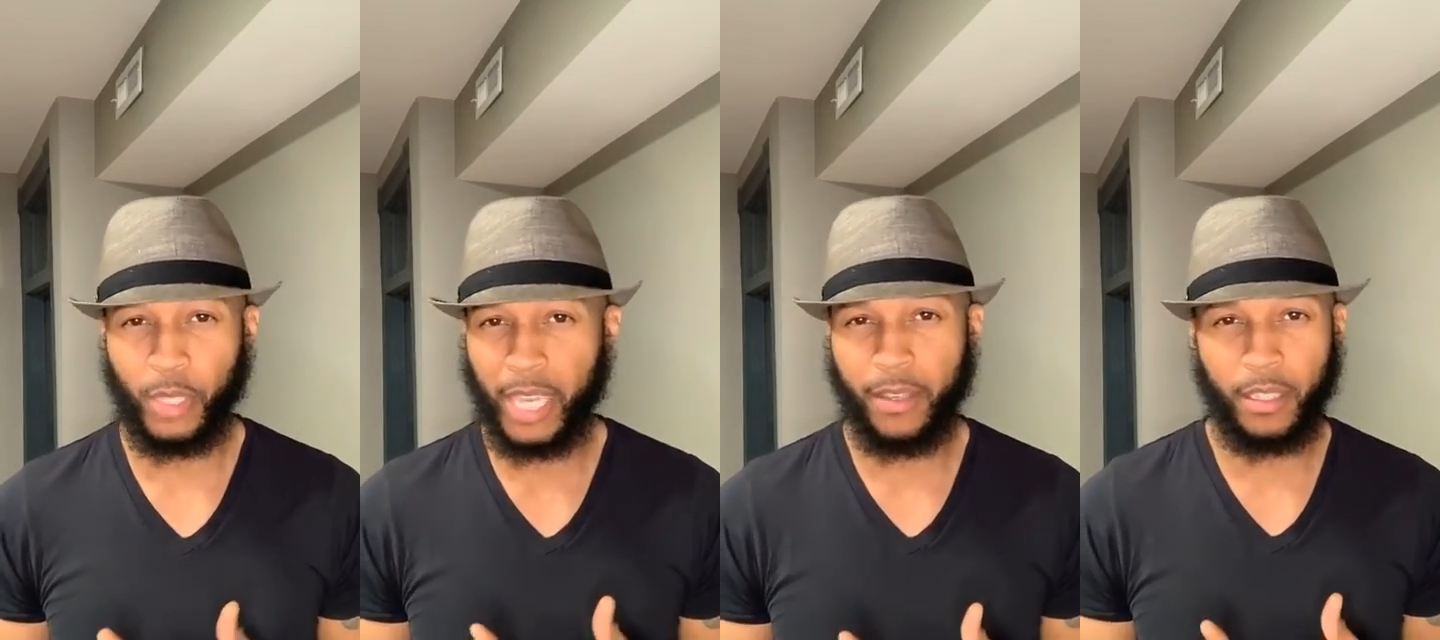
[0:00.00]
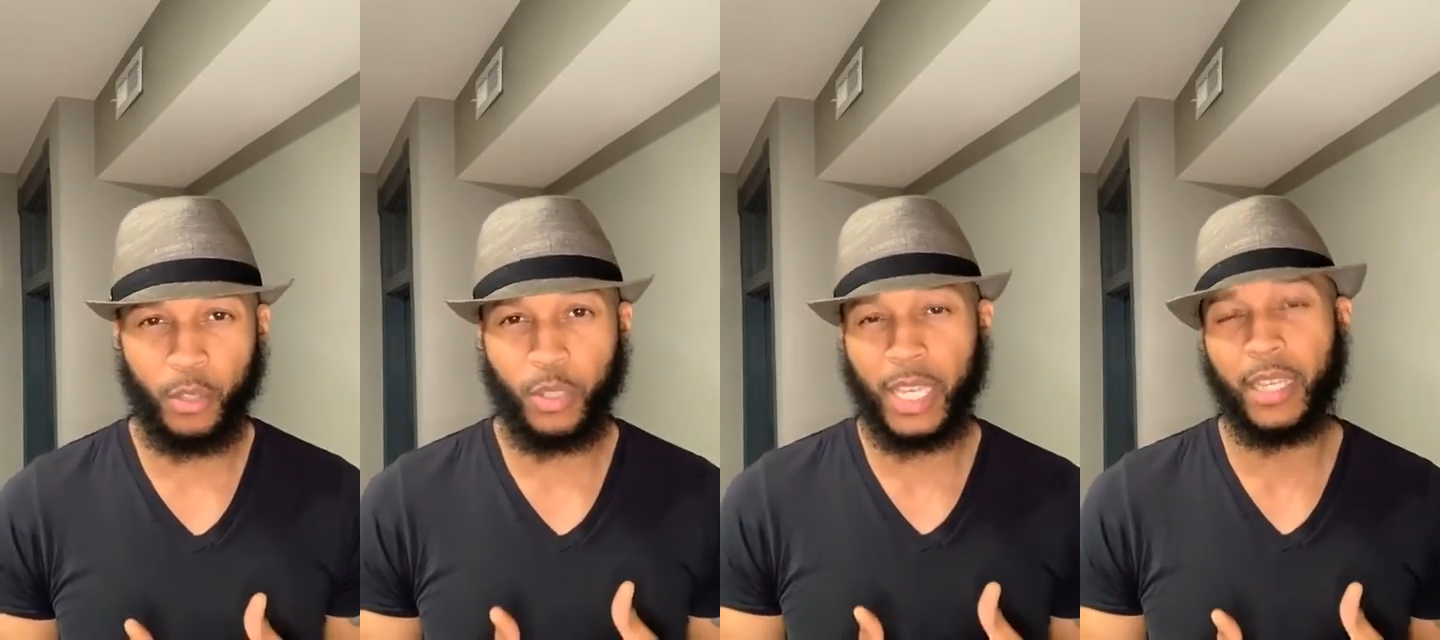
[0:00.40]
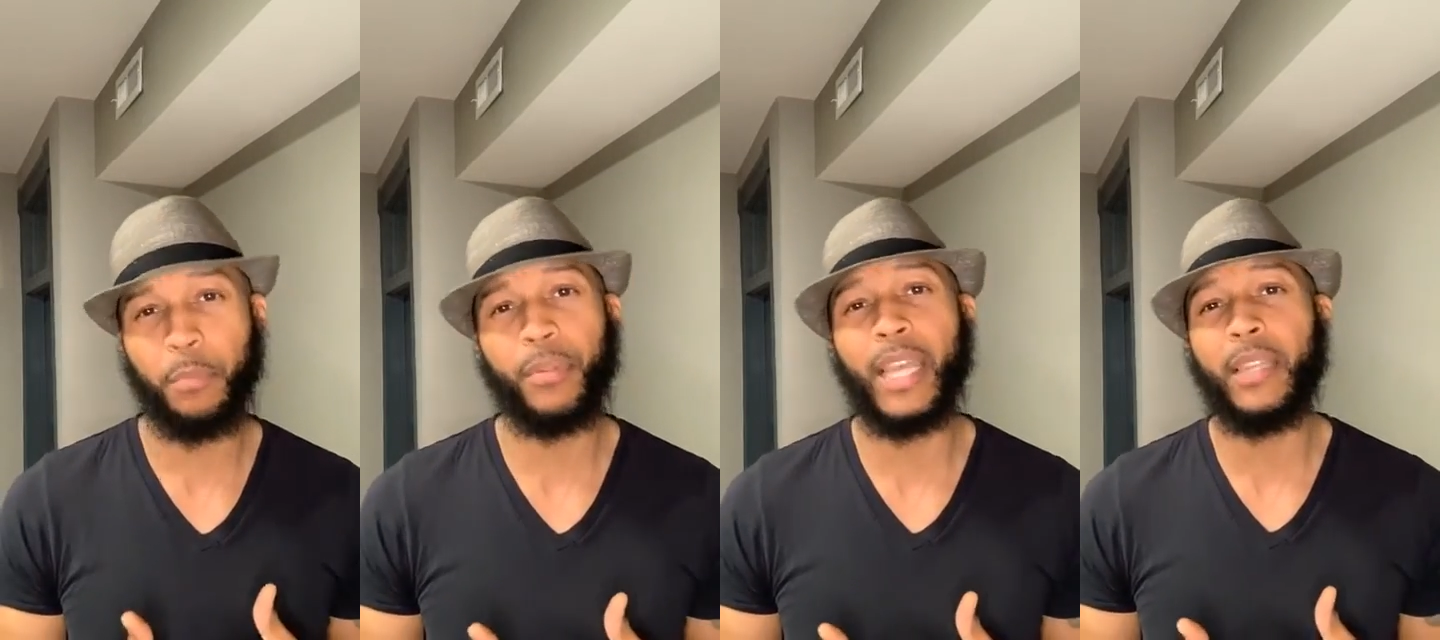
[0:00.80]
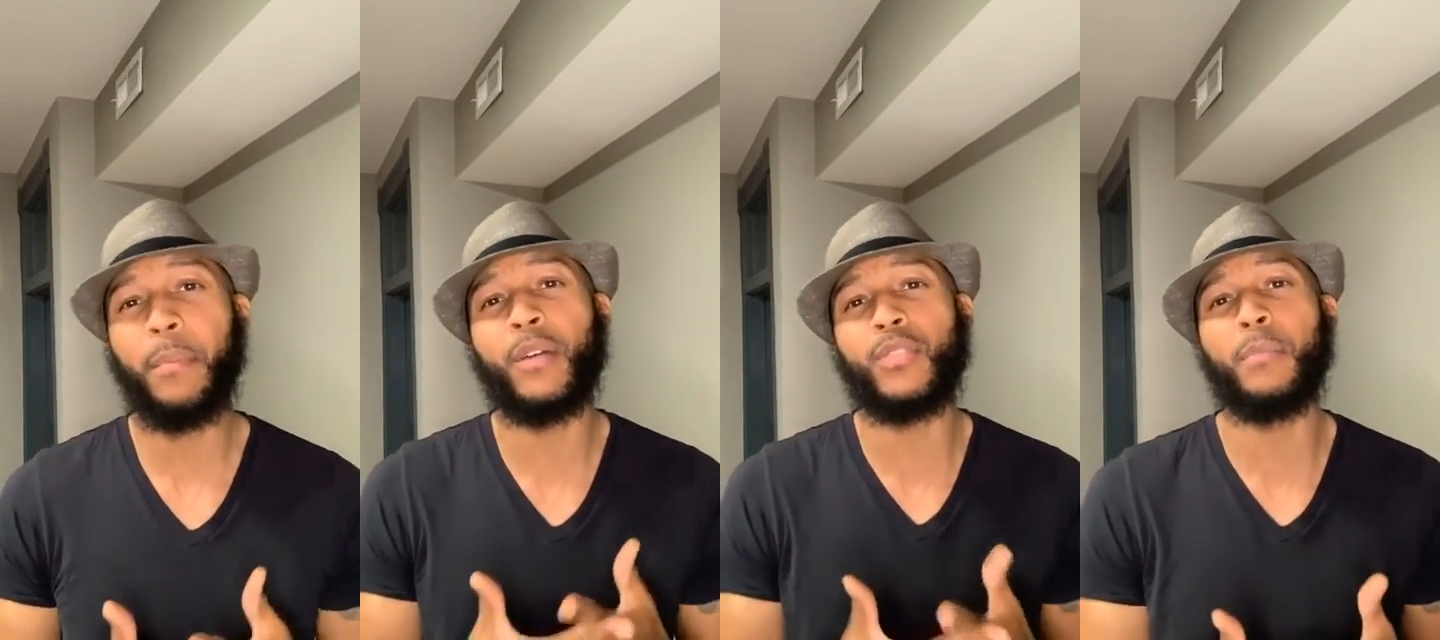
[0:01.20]
You can't complain
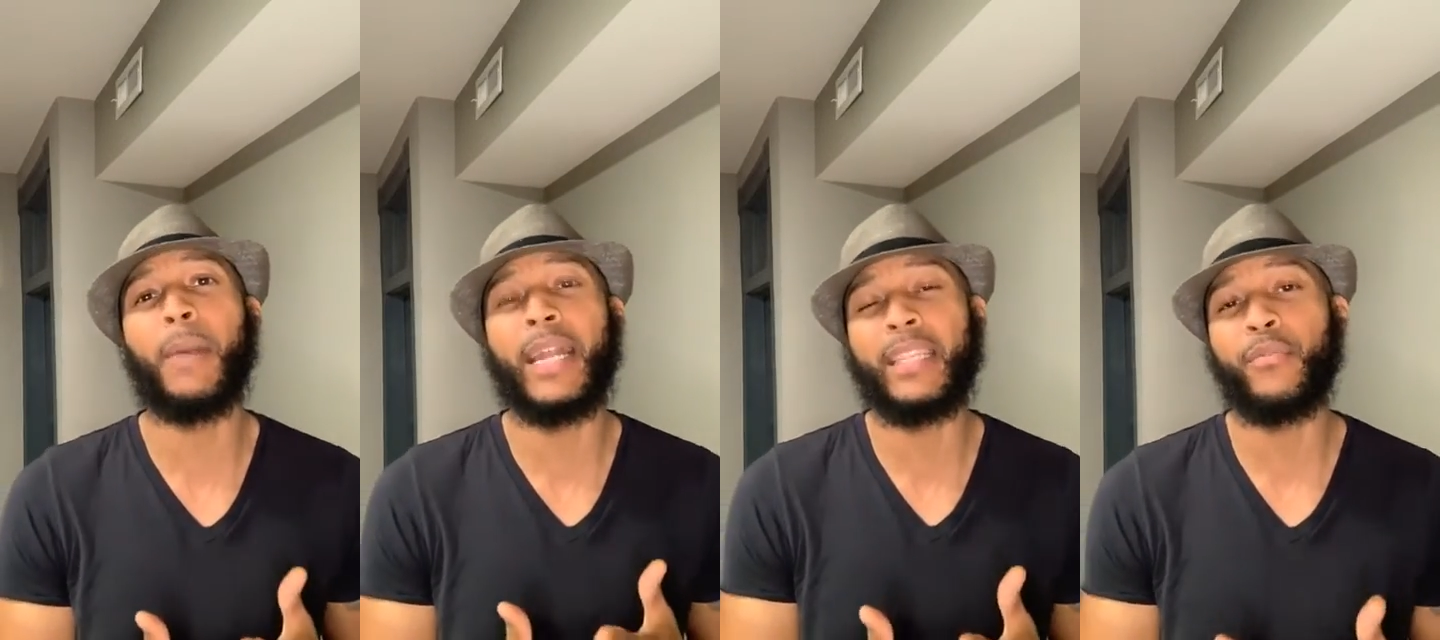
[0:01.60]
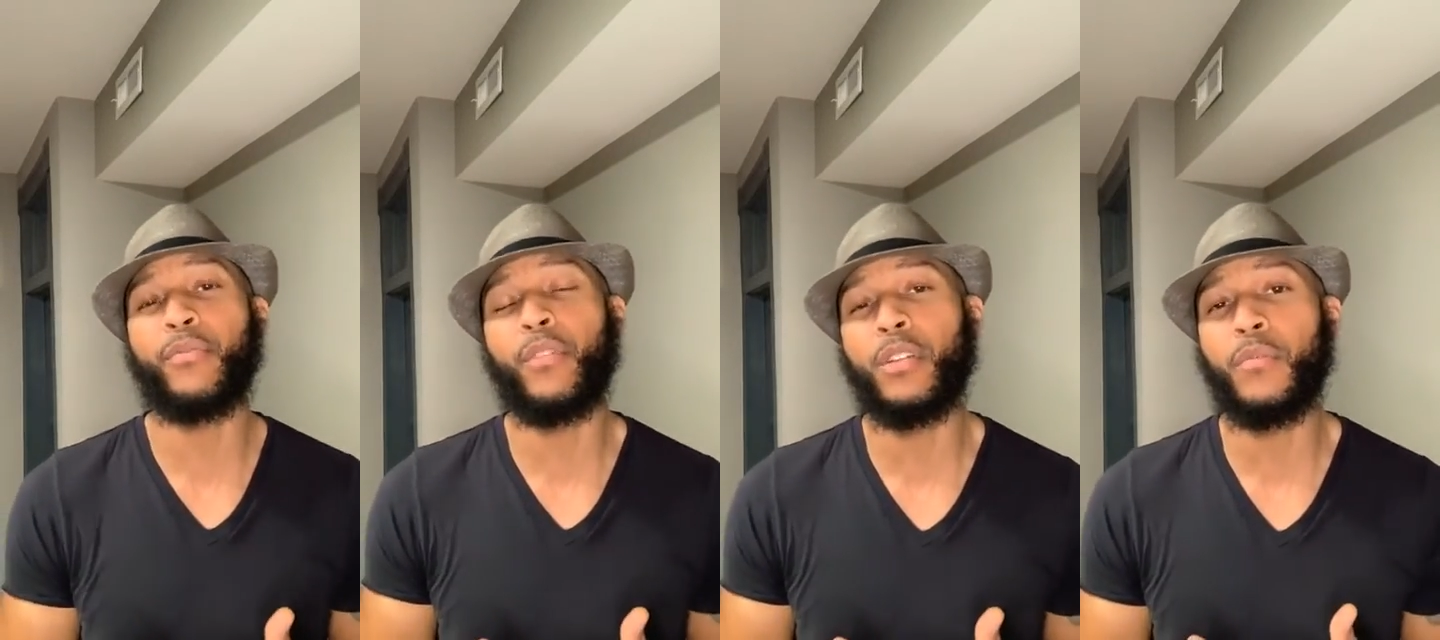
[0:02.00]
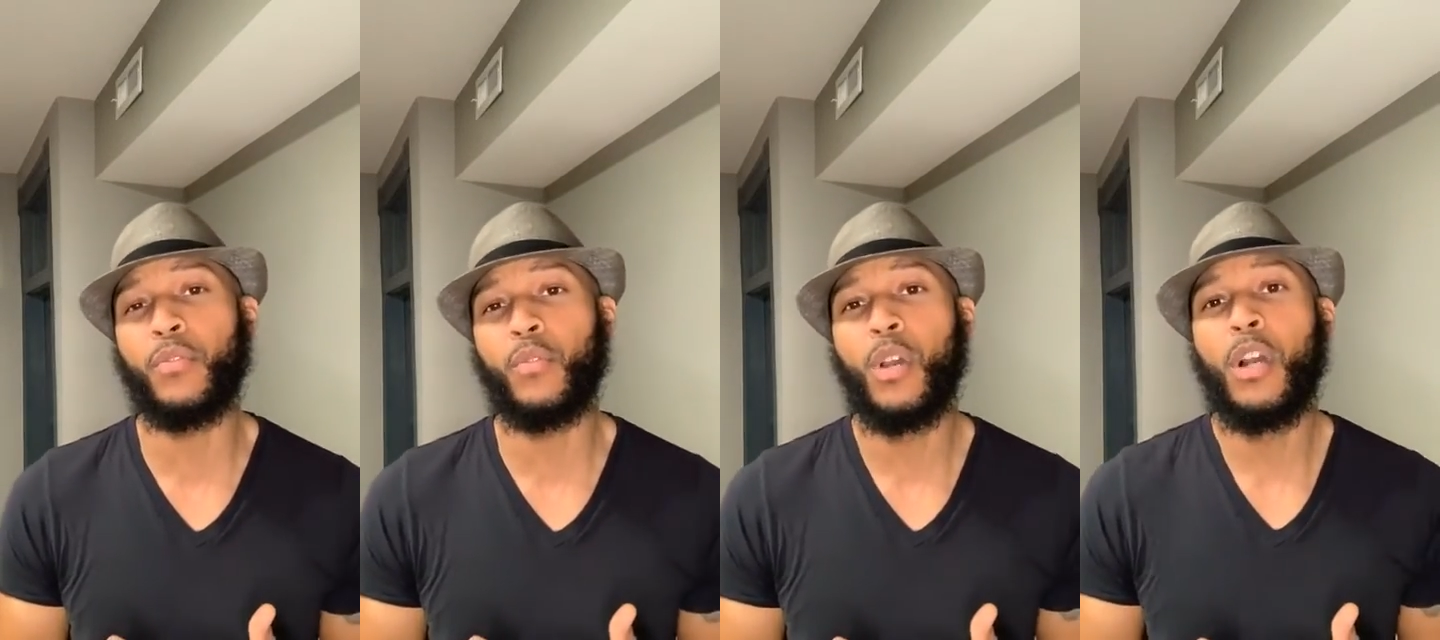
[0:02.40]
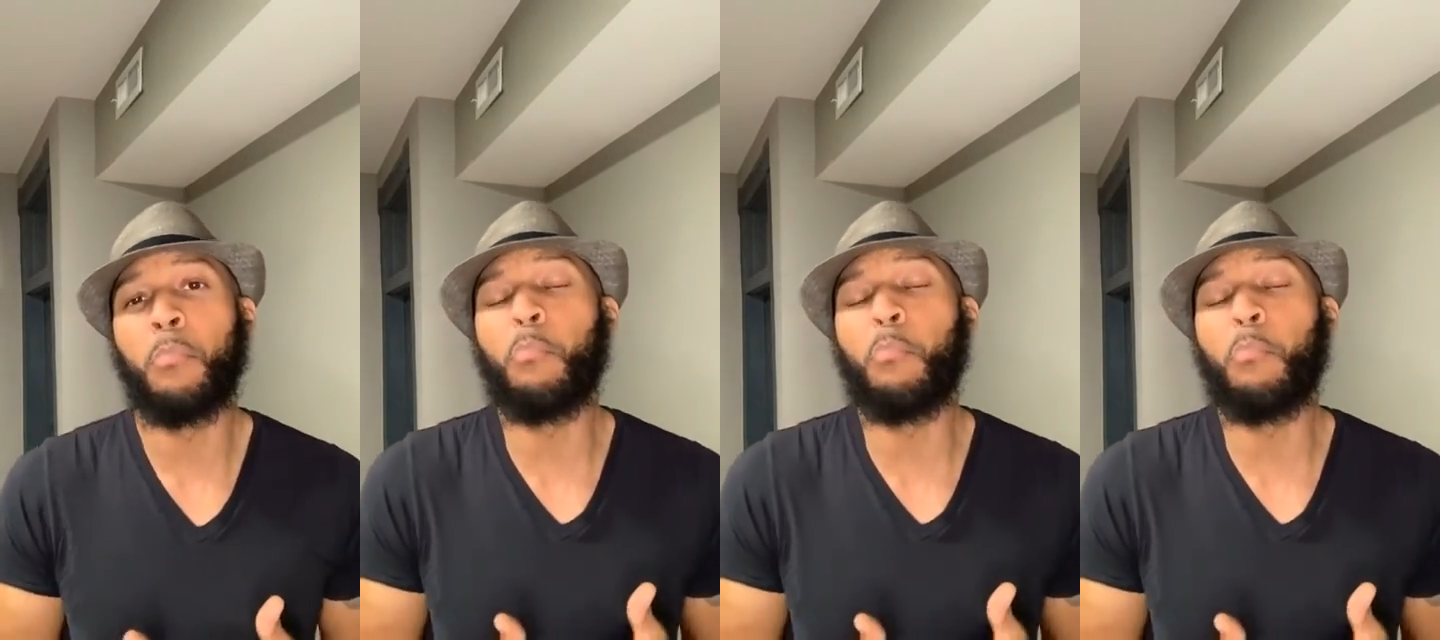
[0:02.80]
about somebody in front of you